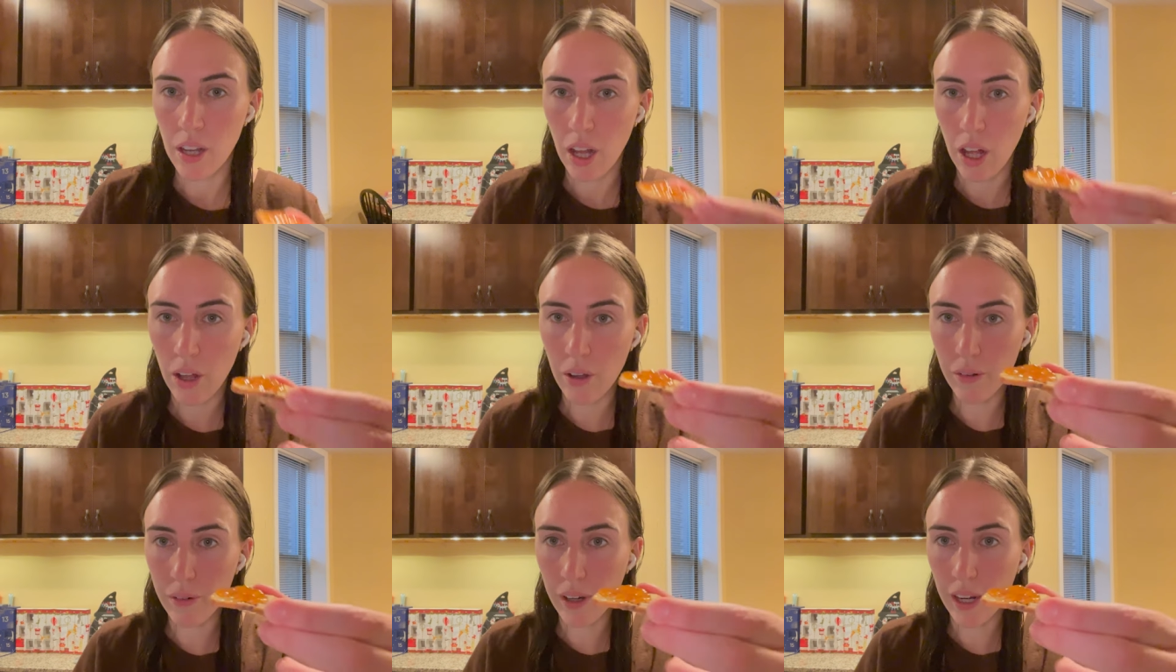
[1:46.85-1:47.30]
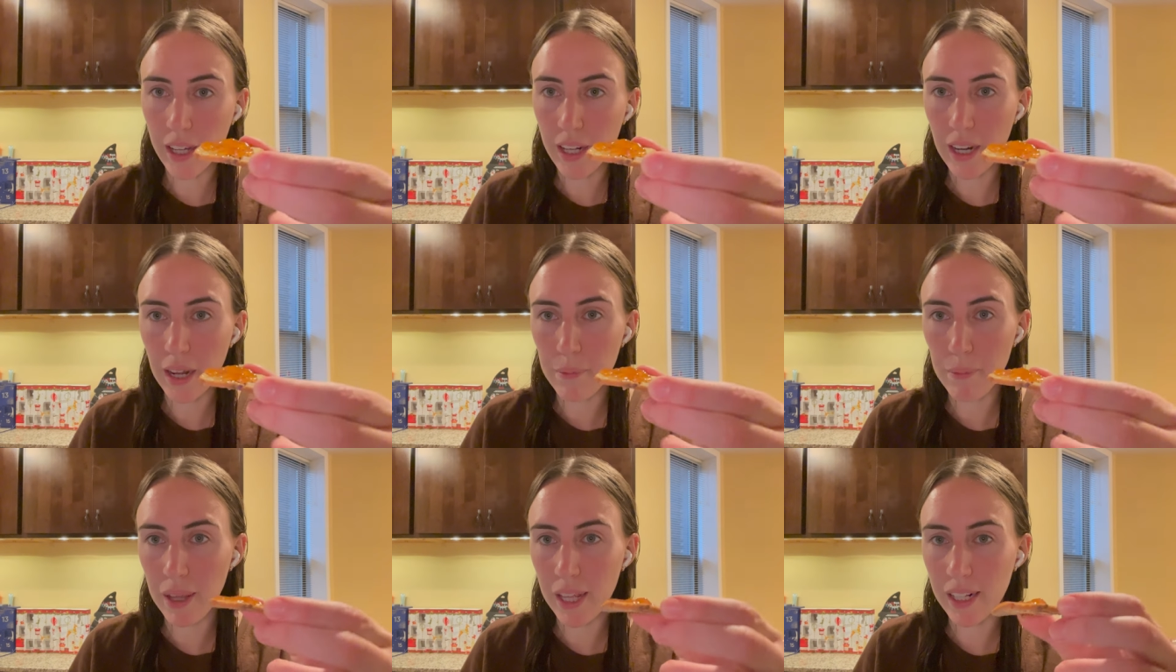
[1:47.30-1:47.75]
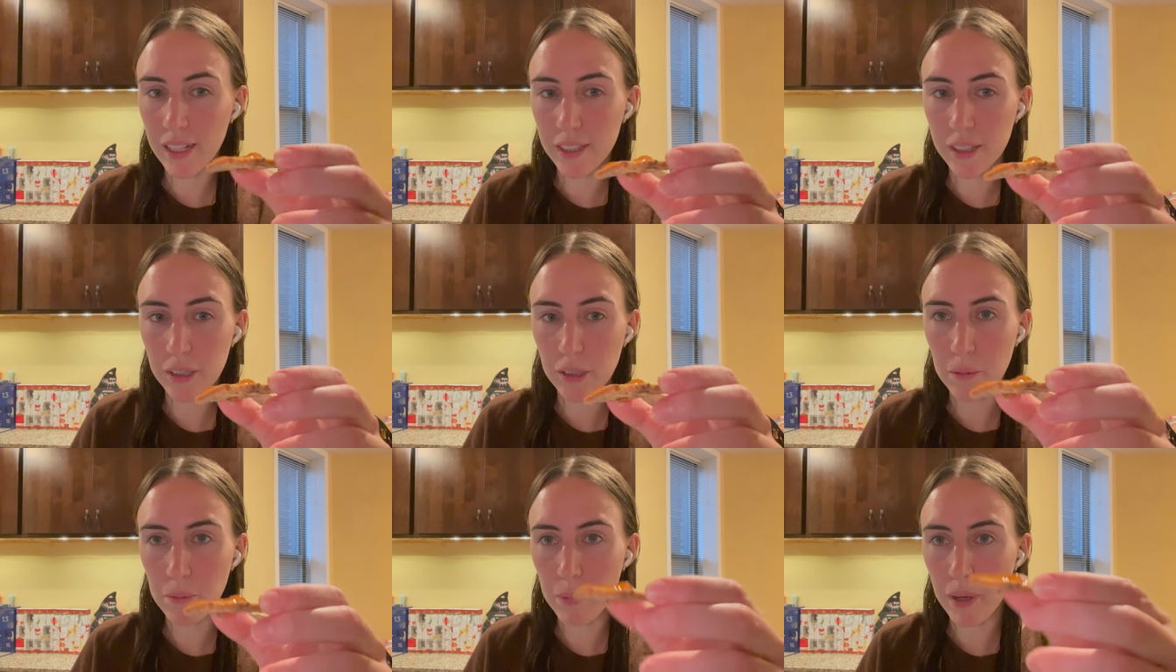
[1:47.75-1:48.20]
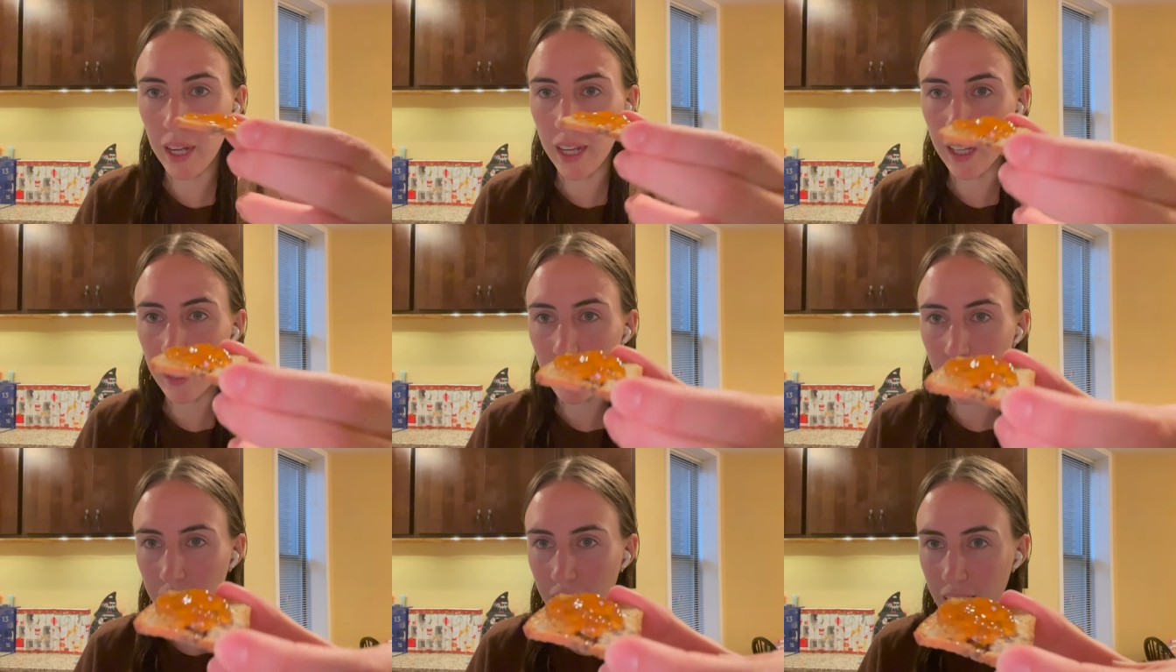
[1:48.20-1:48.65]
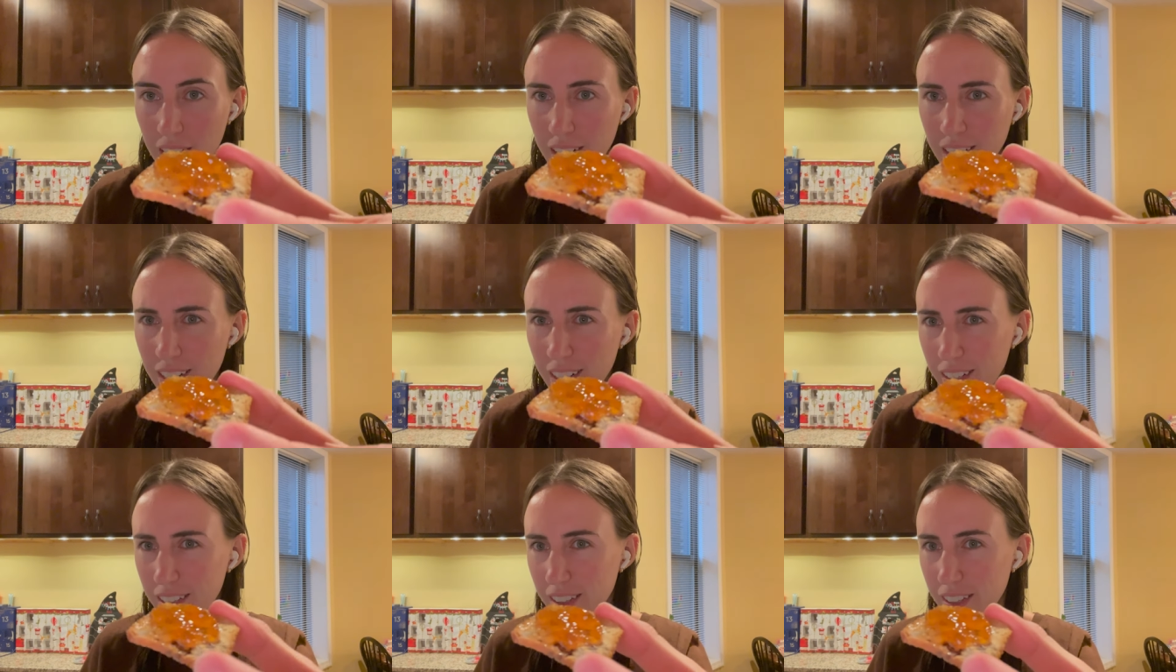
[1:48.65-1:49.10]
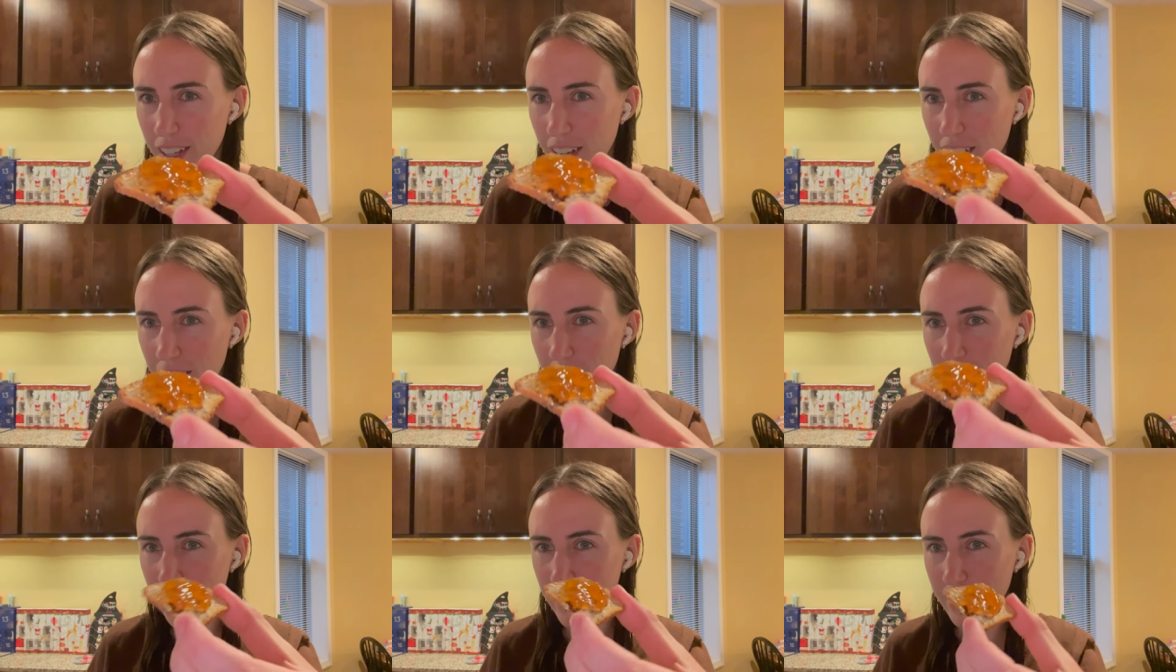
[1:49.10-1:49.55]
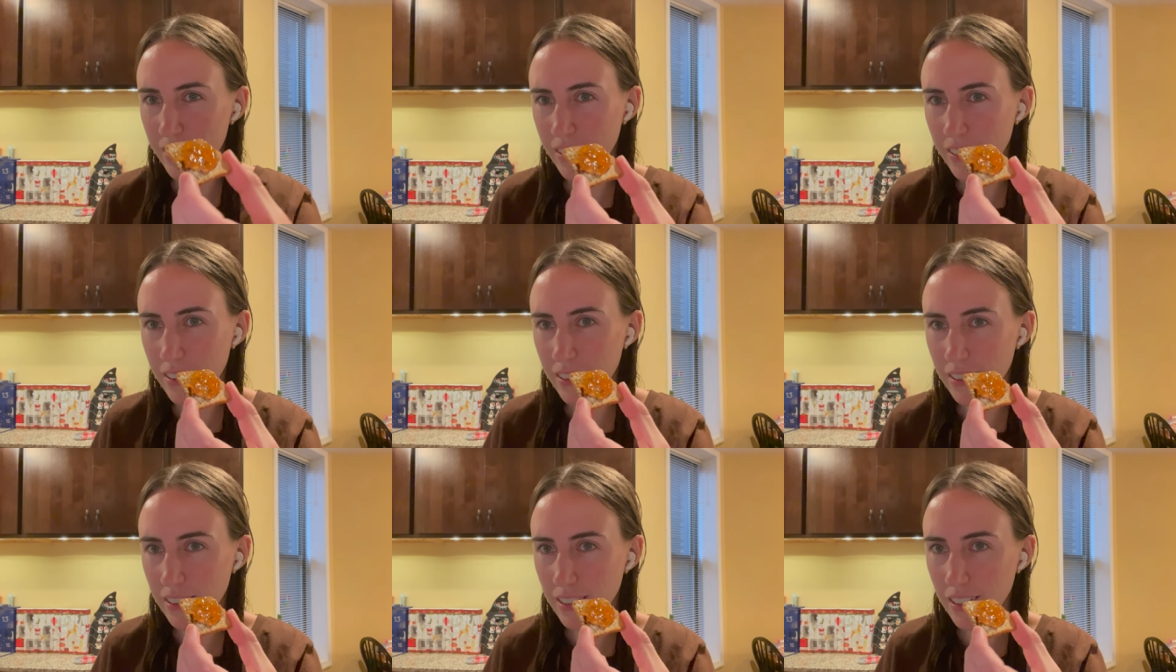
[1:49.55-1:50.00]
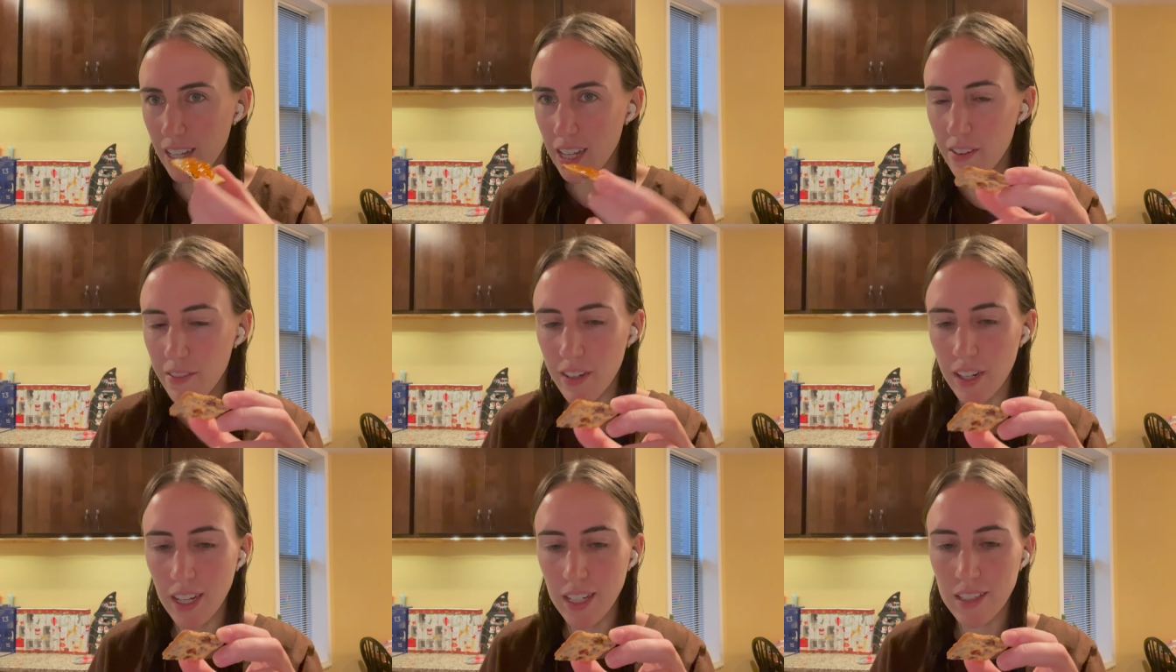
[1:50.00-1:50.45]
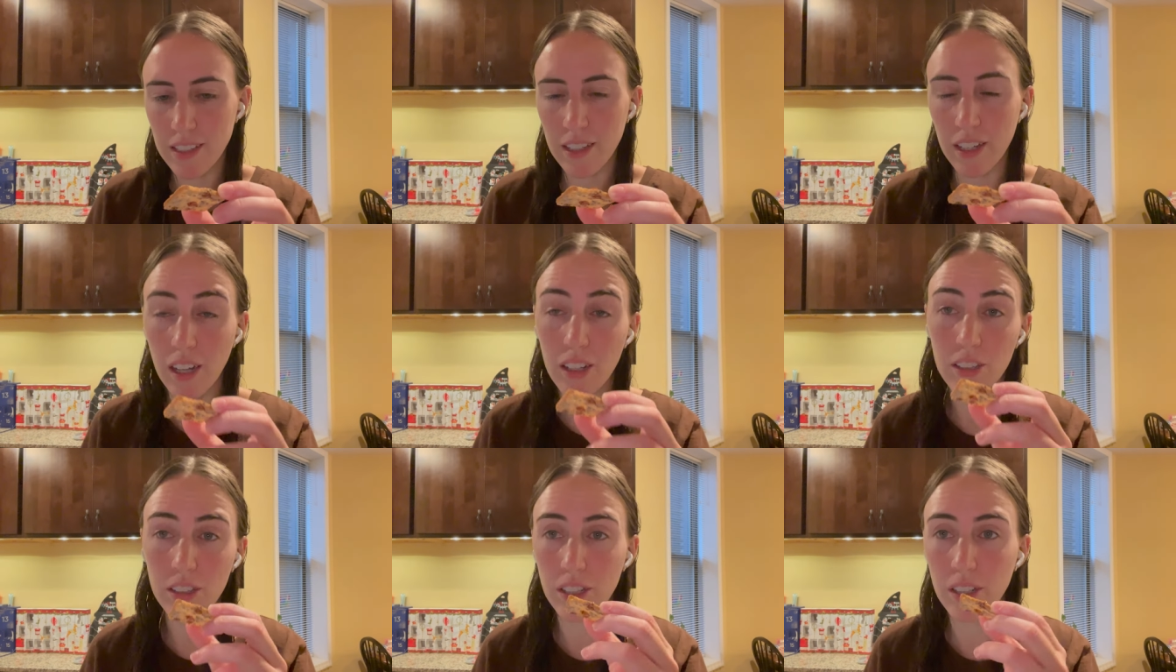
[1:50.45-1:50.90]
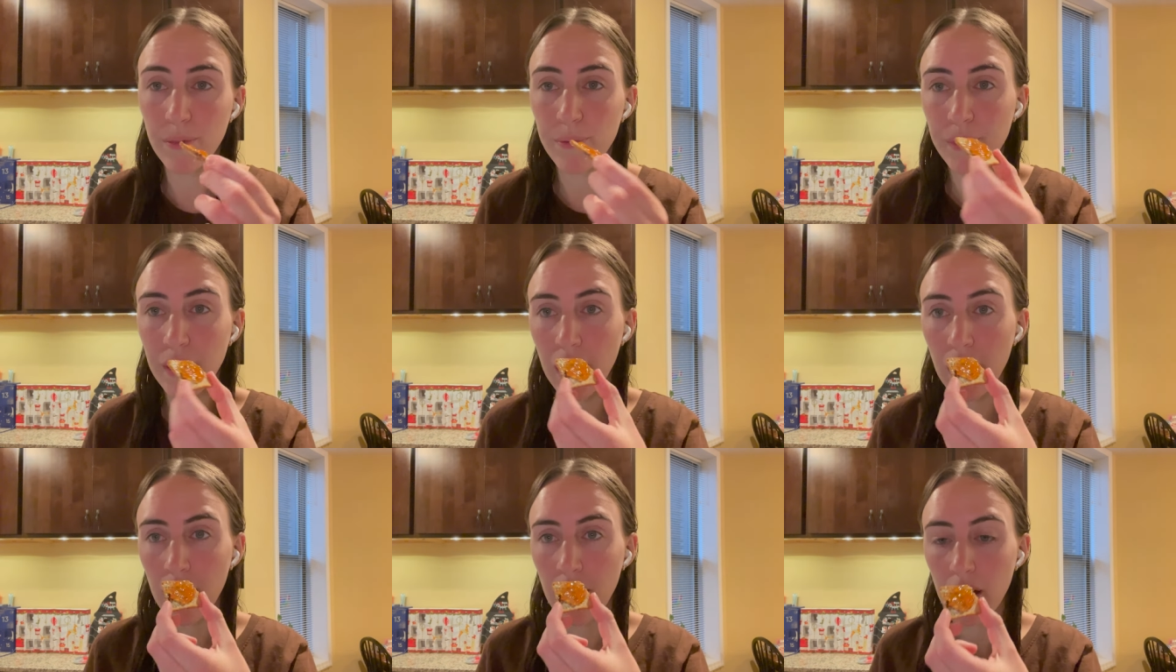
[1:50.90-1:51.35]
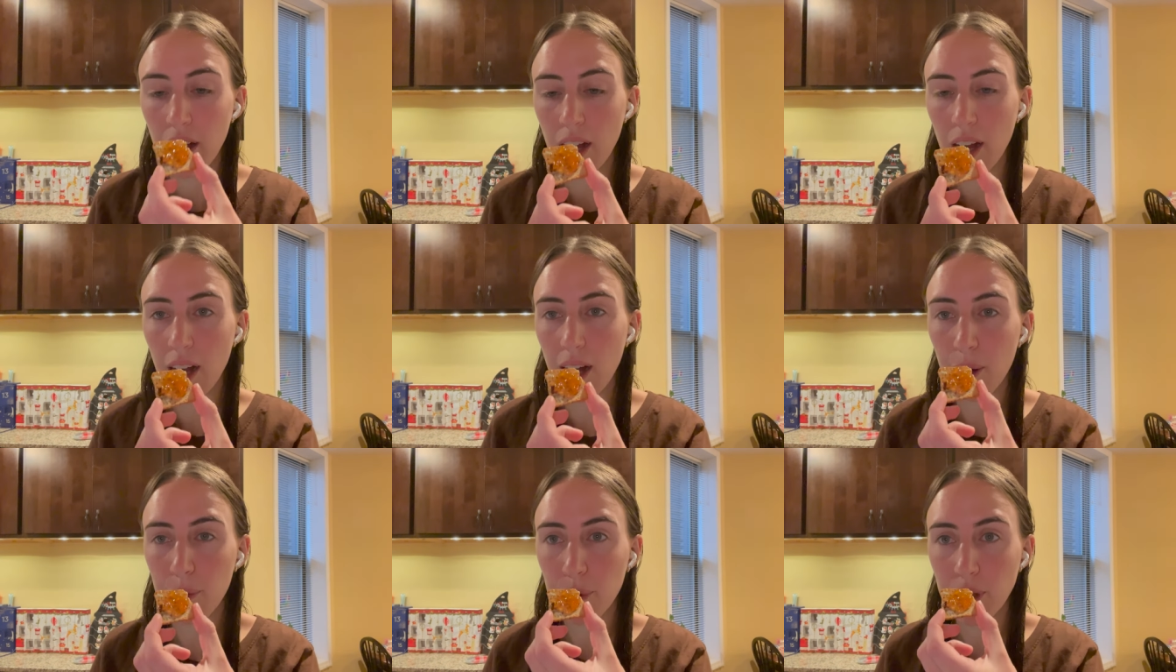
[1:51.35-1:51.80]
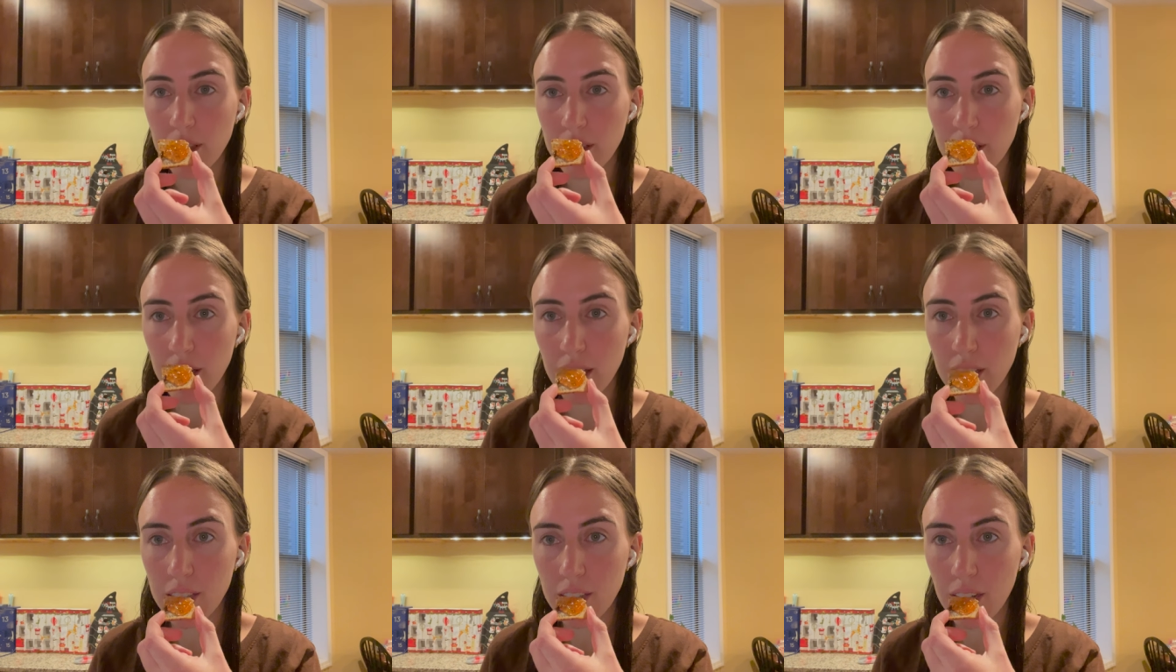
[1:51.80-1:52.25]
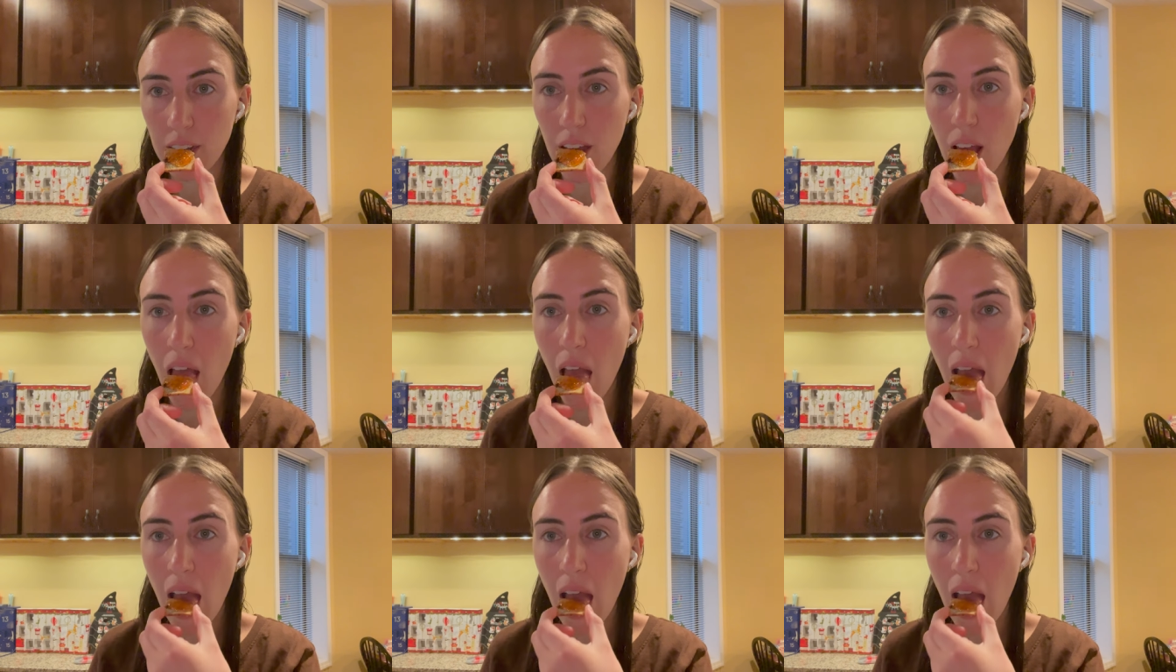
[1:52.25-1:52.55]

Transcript: All right, I made a little bite. I kind of did a lot. It's kind of a nice color. Um, let's taste it.